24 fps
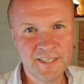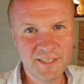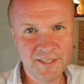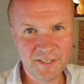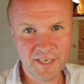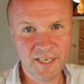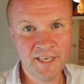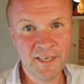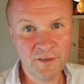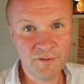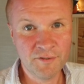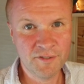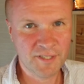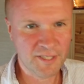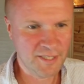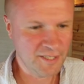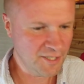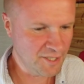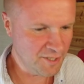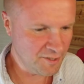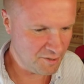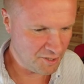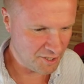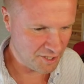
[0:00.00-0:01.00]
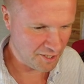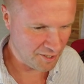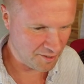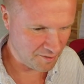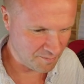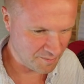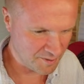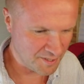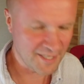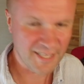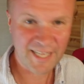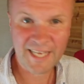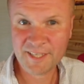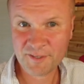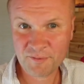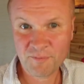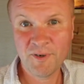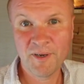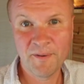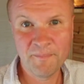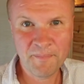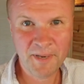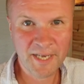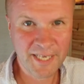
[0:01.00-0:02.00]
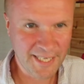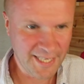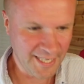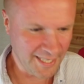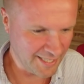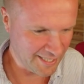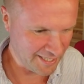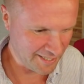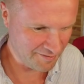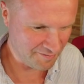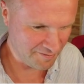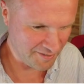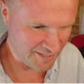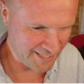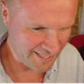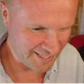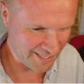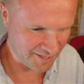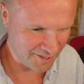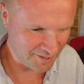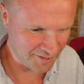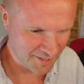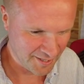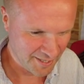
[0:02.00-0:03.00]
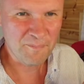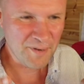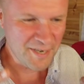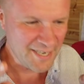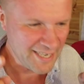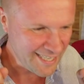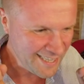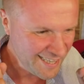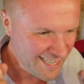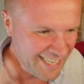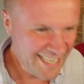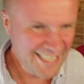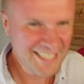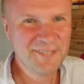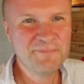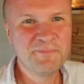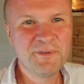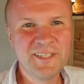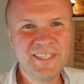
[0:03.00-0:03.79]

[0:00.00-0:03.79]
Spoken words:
and onto YouTube. So that's why I'm making this video. But in this